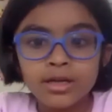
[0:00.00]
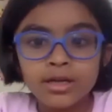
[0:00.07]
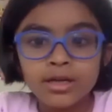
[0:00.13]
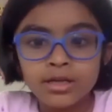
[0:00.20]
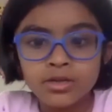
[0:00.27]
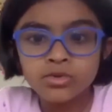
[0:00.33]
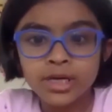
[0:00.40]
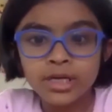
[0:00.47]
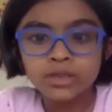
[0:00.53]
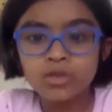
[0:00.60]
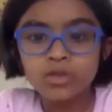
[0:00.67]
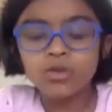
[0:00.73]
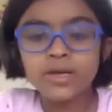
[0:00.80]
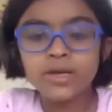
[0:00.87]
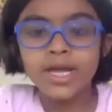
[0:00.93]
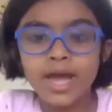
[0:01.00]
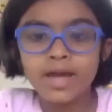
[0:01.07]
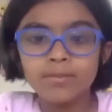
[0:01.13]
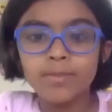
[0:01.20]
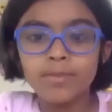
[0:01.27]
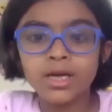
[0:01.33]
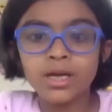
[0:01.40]
you can go get a
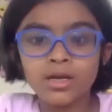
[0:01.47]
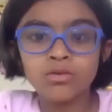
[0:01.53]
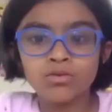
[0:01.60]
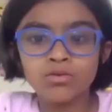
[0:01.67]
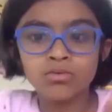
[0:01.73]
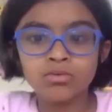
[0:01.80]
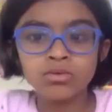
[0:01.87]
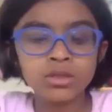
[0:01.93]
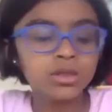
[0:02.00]
balloon